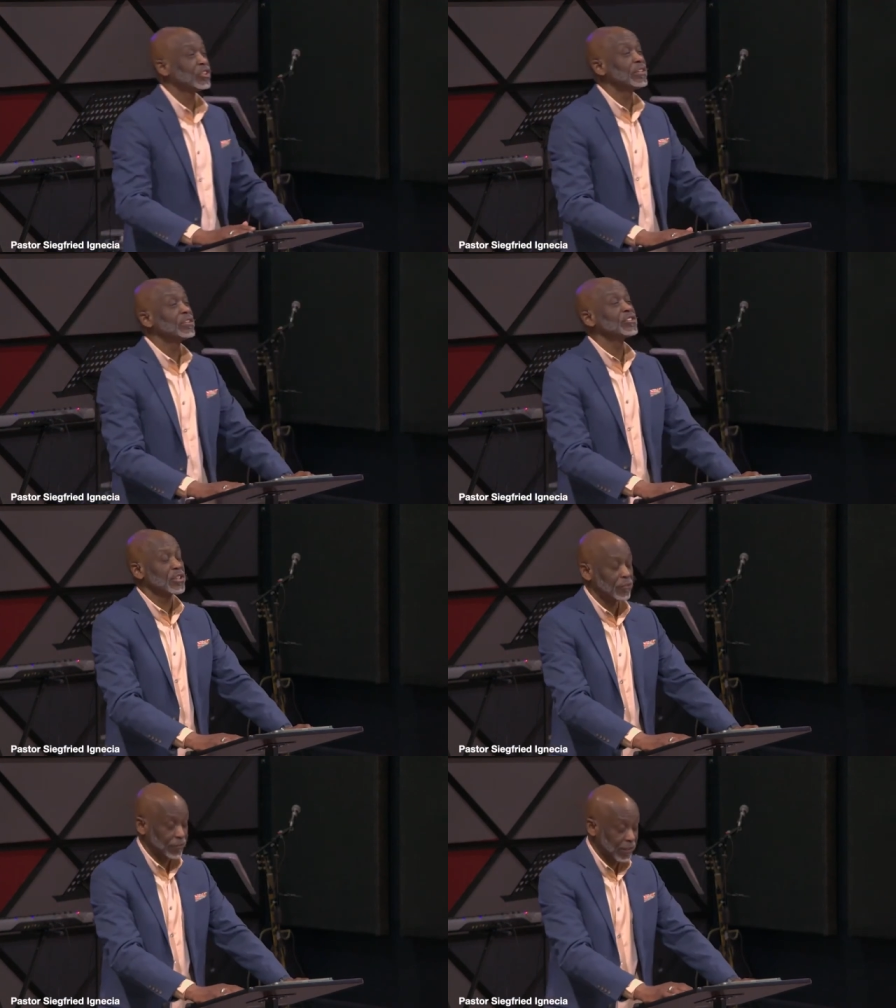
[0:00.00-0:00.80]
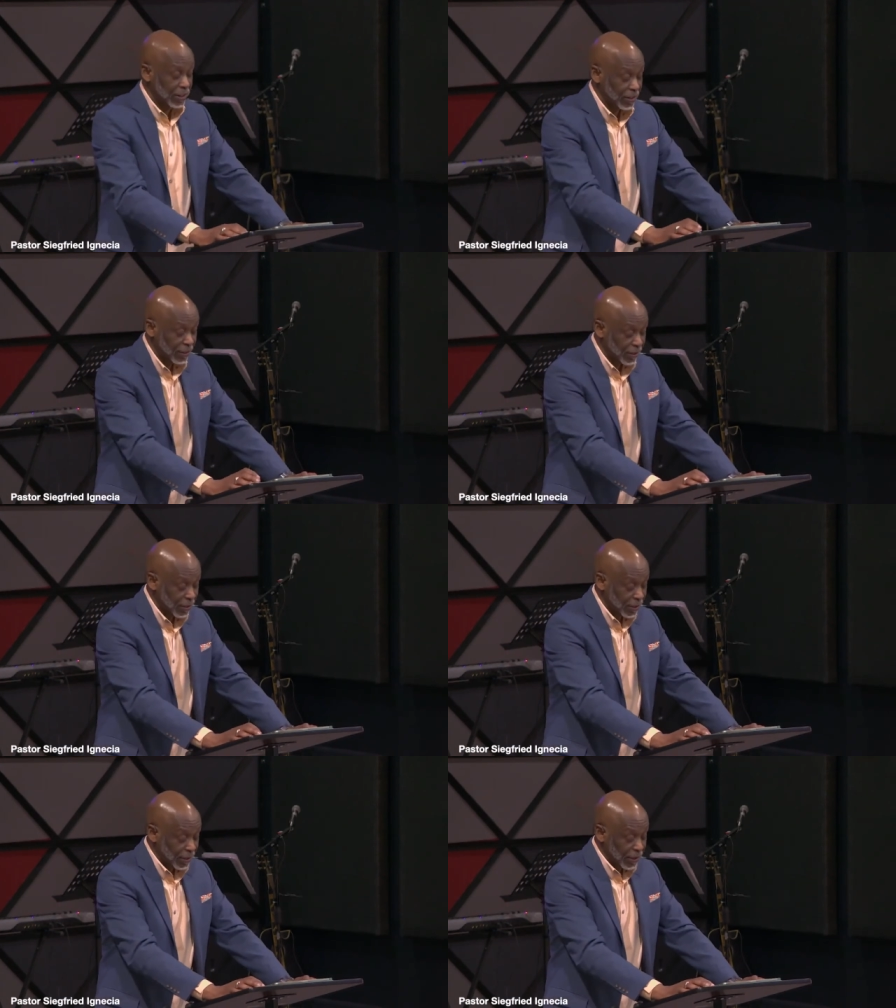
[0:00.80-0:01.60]
son suffering
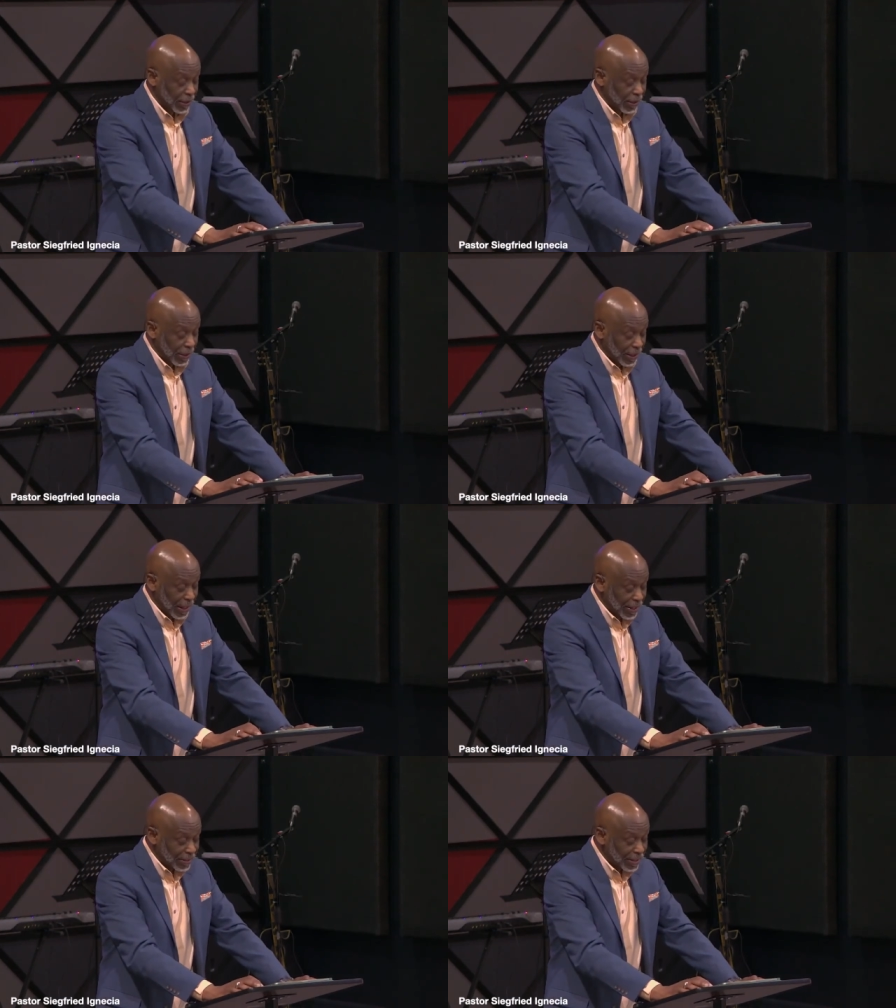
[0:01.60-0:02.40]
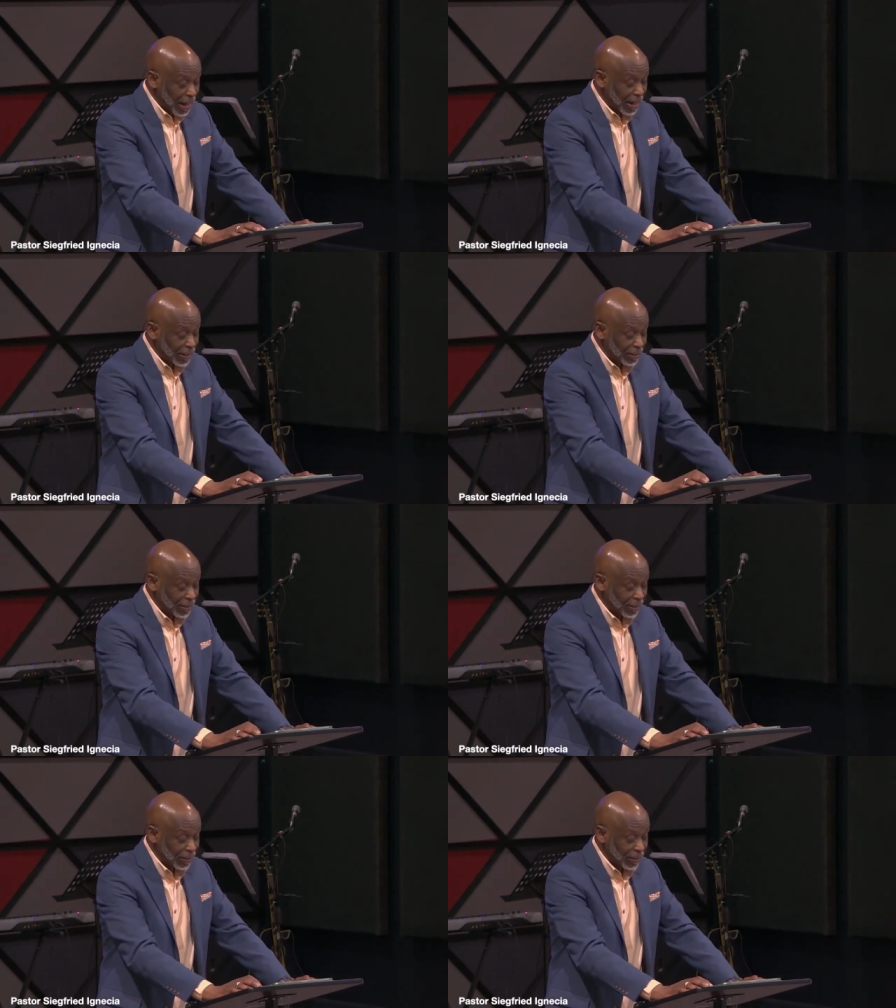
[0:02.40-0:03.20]
and
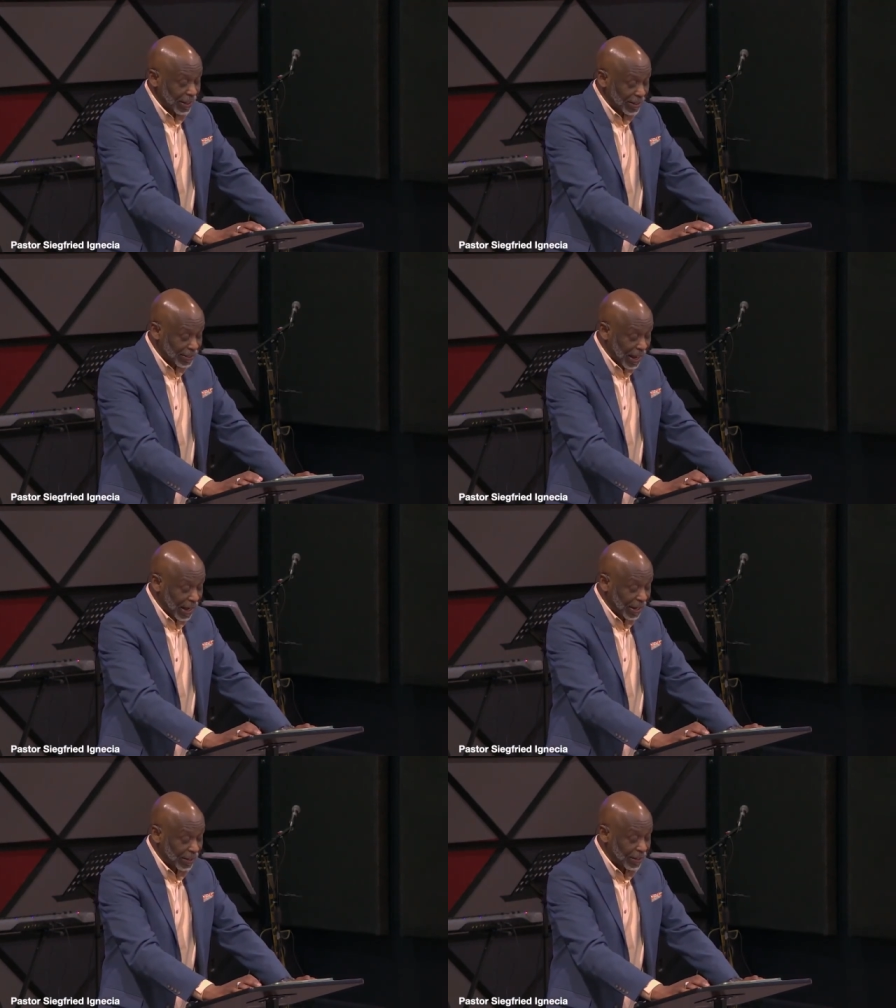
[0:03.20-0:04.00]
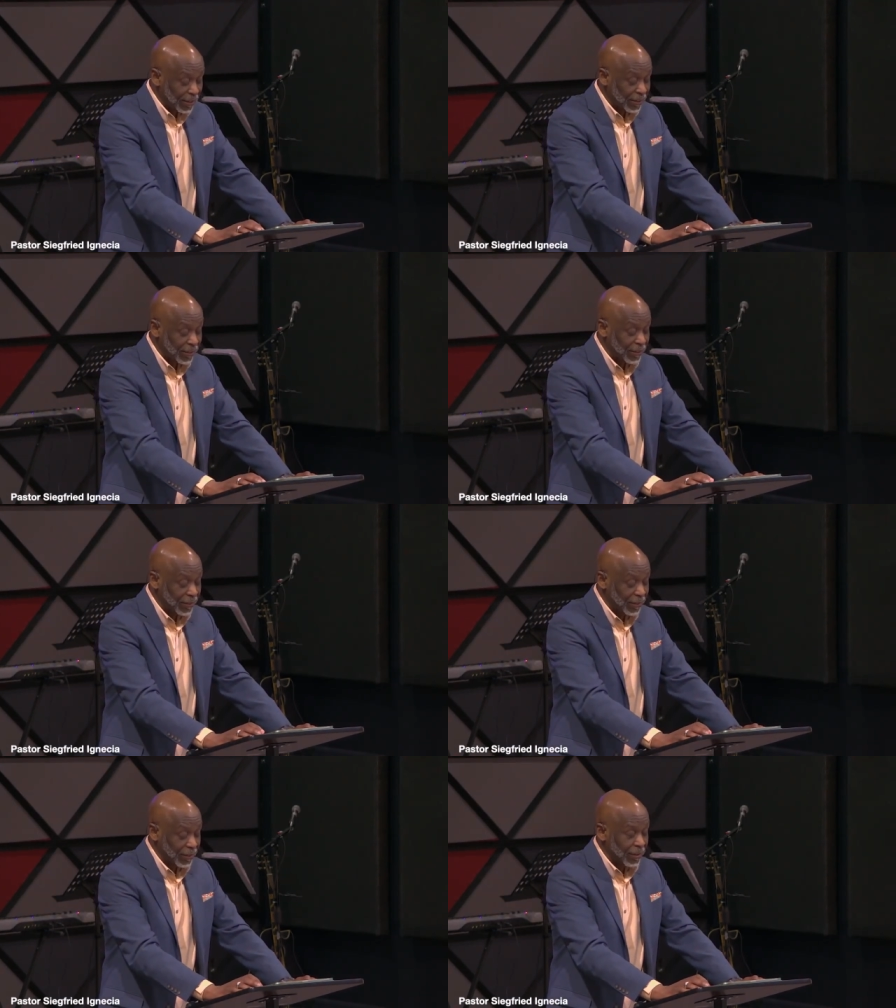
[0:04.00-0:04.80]
died. And die
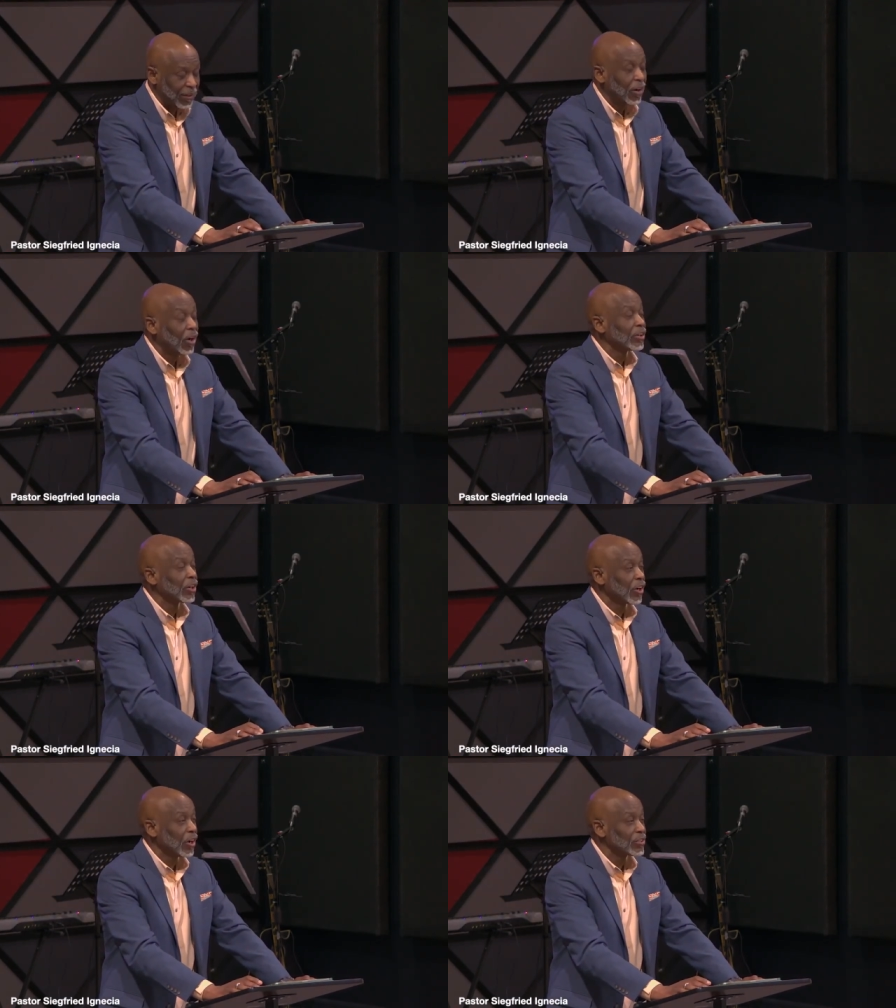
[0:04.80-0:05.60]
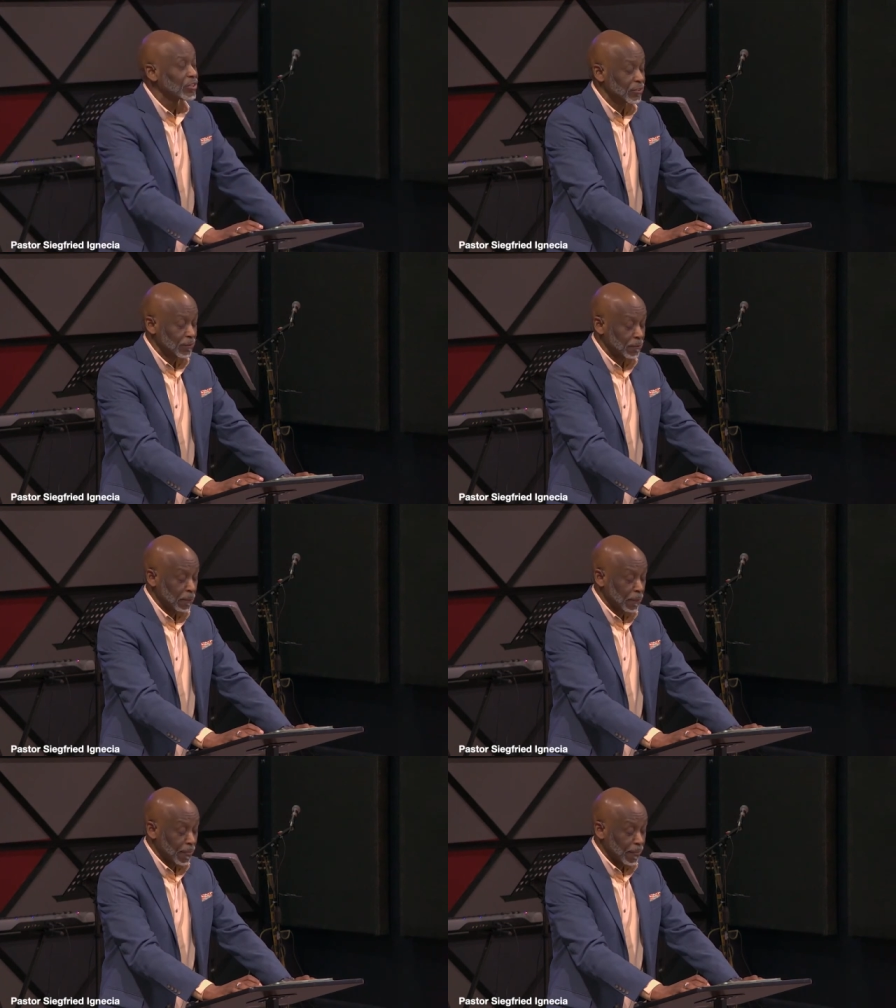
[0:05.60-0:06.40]
on the cross."
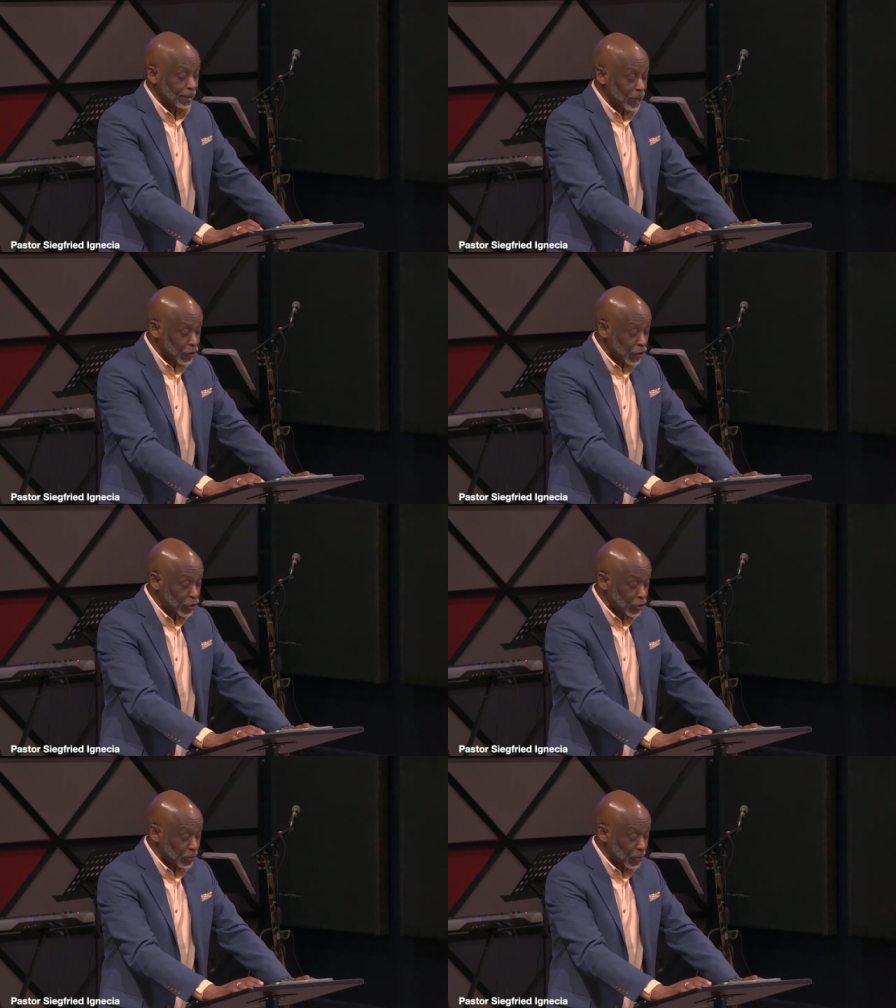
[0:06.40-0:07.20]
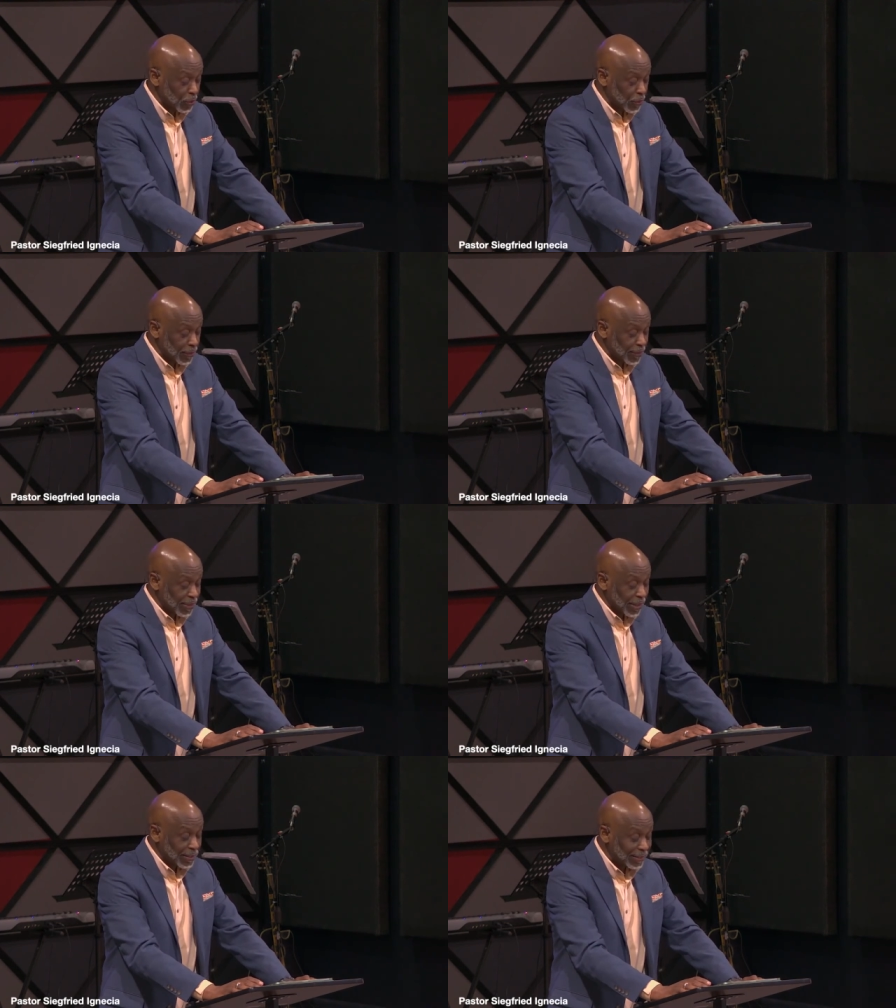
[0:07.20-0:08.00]
Church,
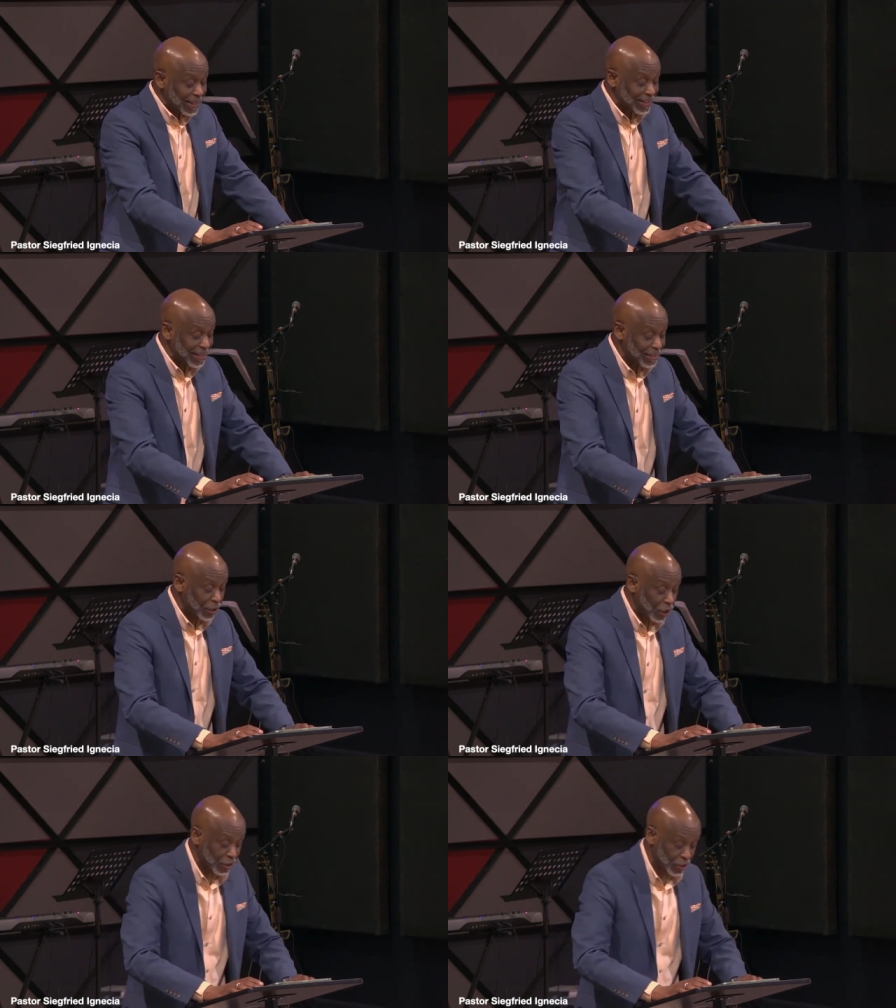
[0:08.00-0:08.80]
this is the